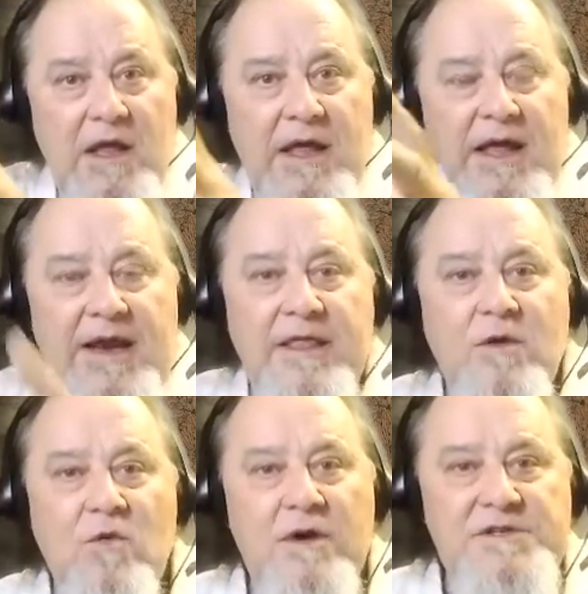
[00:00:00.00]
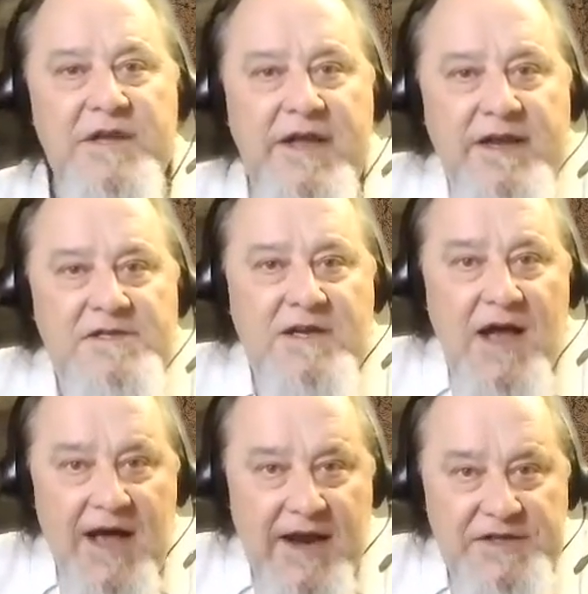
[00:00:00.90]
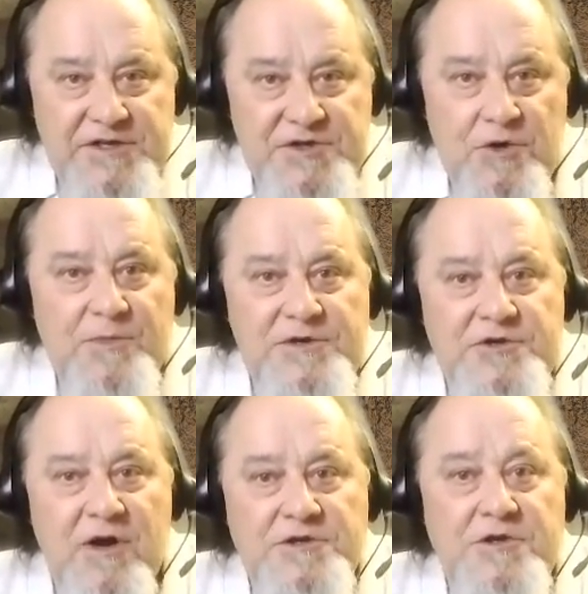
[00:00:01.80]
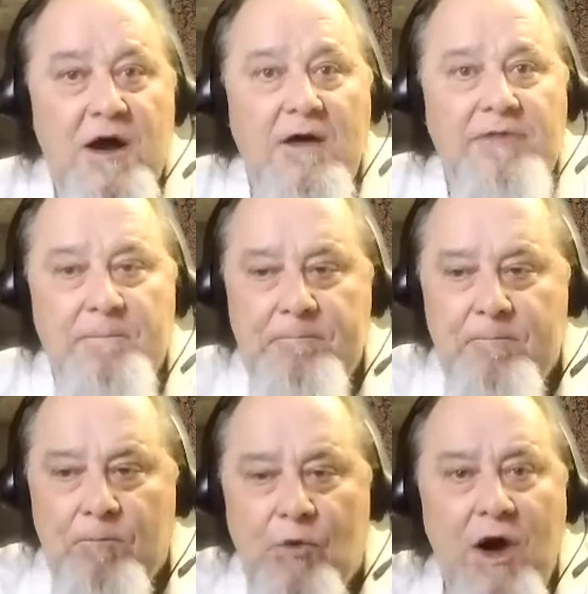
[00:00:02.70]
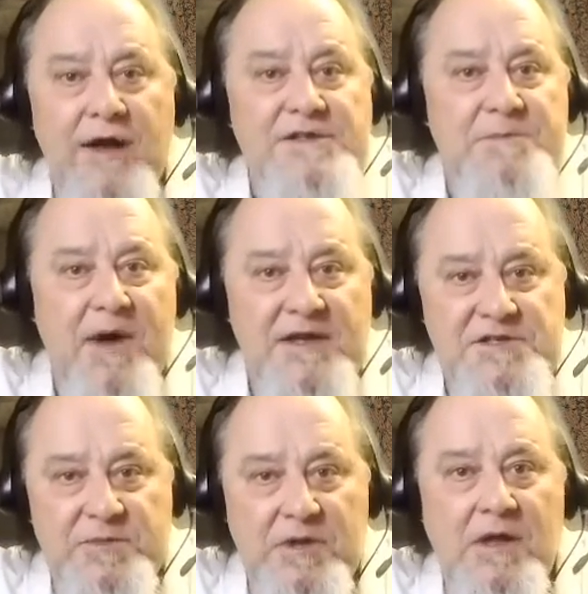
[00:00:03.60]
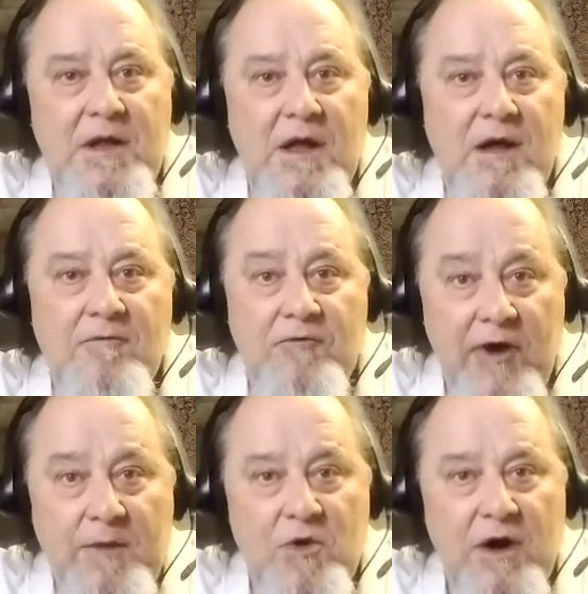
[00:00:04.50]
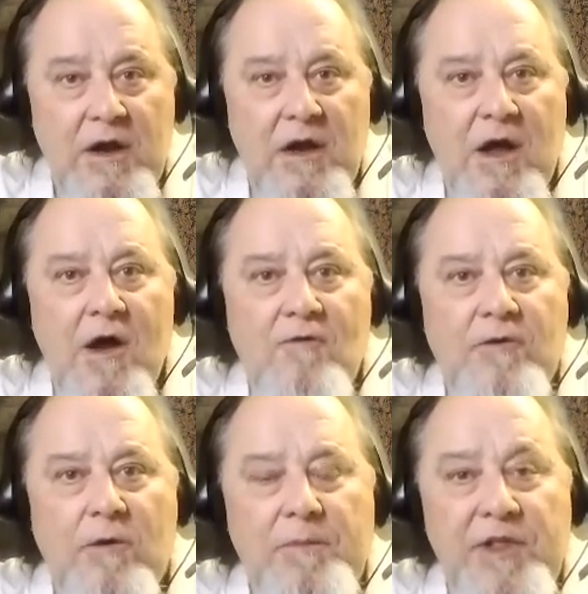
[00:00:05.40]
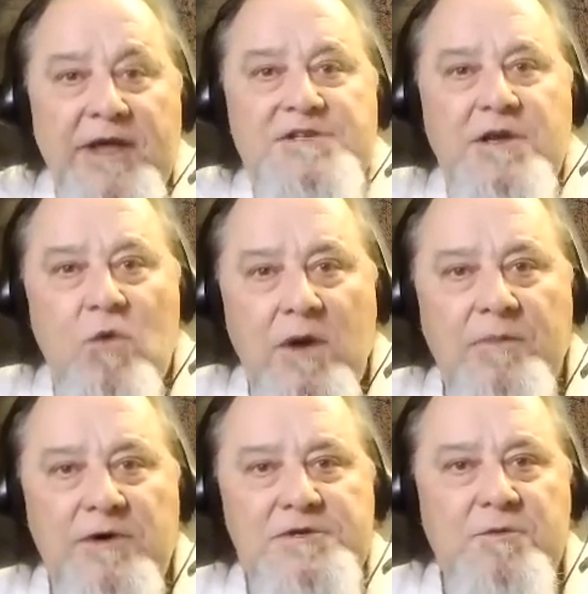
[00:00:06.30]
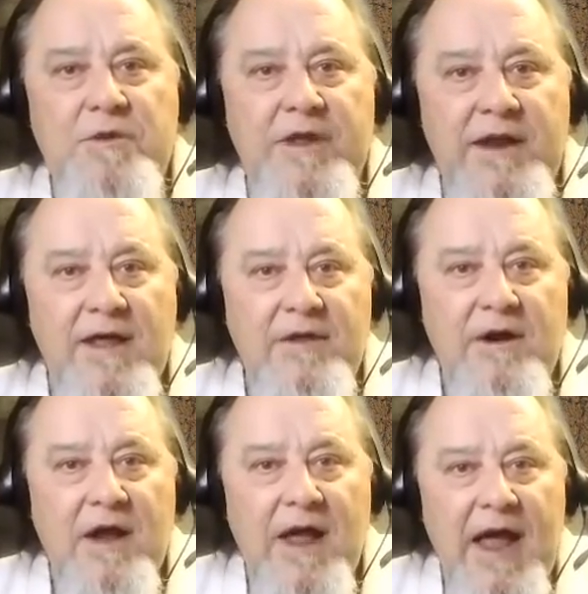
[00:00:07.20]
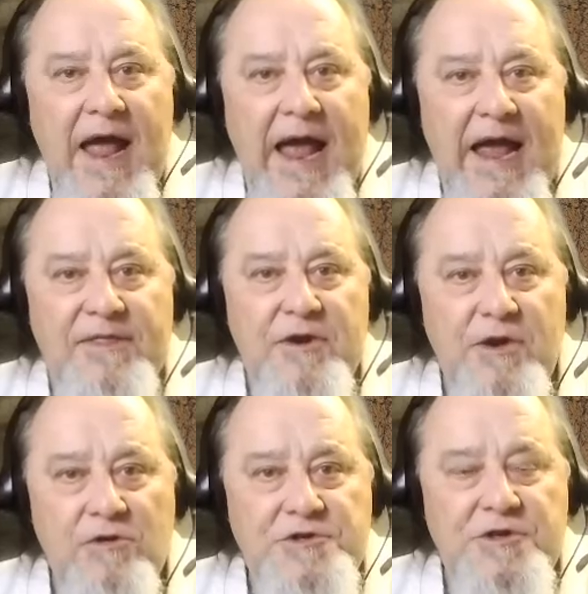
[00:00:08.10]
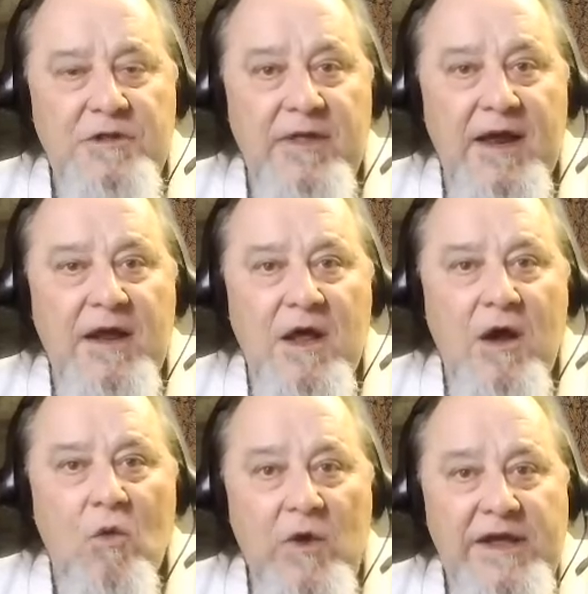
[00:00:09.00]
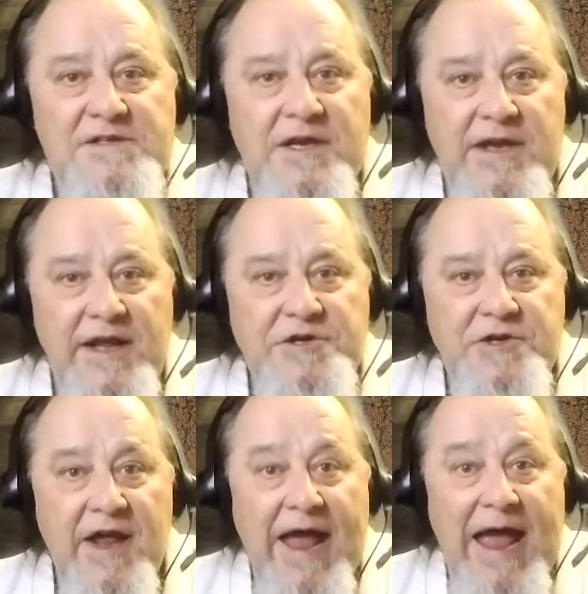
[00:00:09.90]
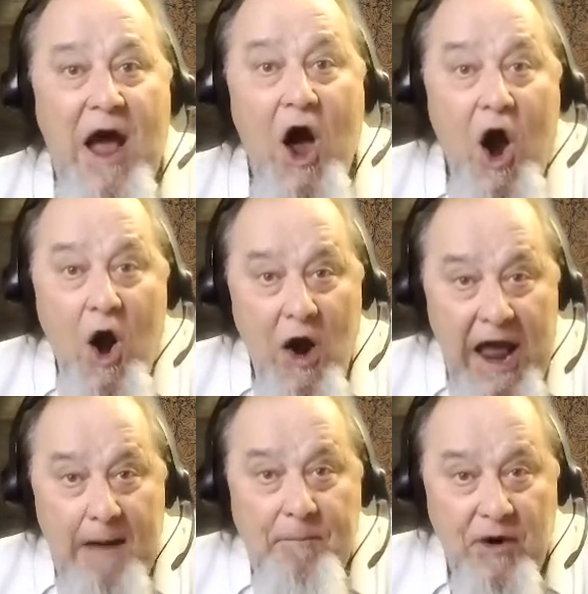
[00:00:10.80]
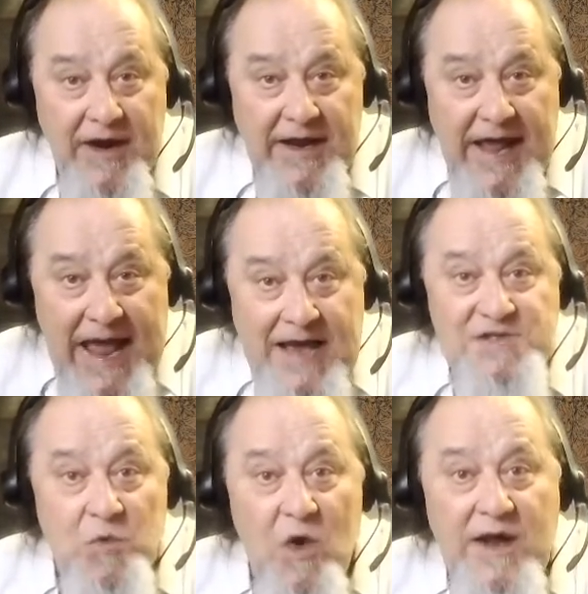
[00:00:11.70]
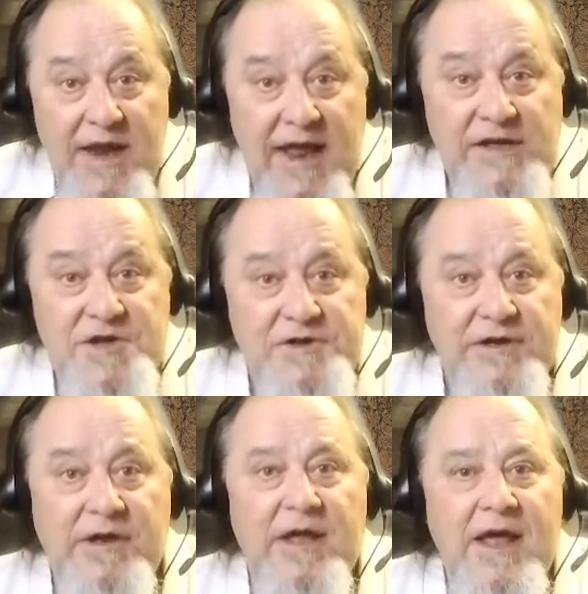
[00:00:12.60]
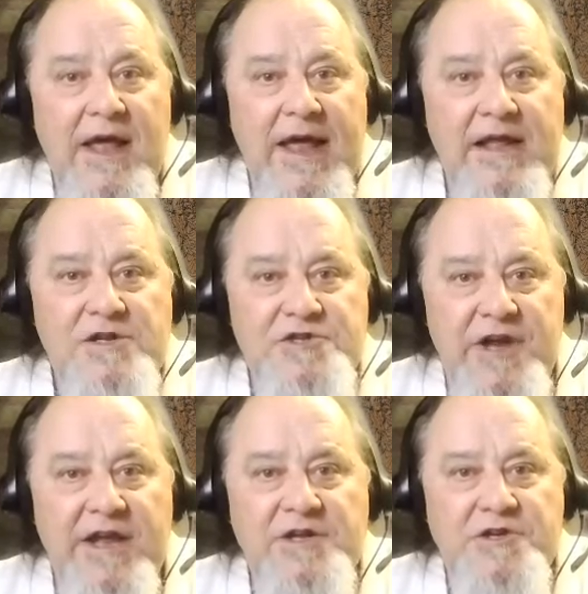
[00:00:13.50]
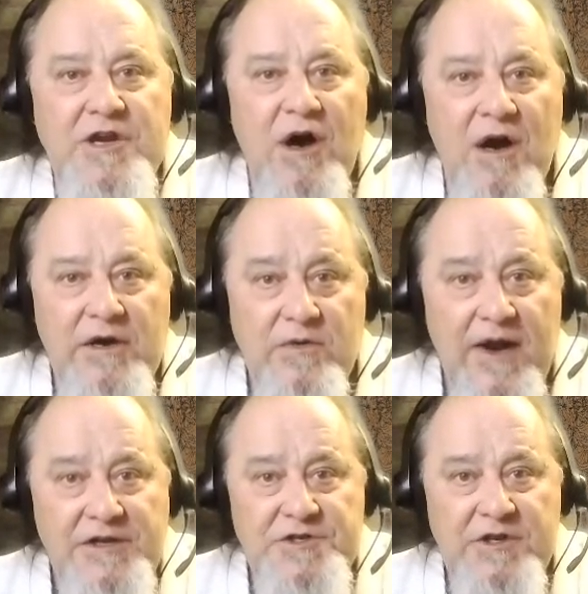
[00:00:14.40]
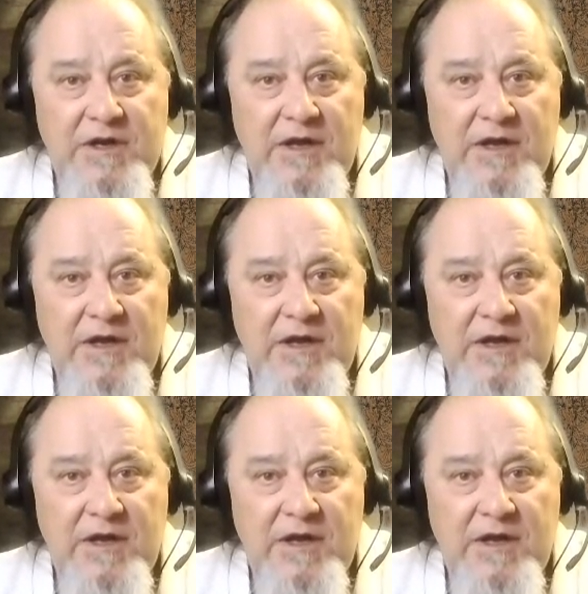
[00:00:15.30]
In other words, it has got a superstructure of the broadest possible framework for replacing one person with another, and the notion that we as a nation are operating as one nation in changing our direction.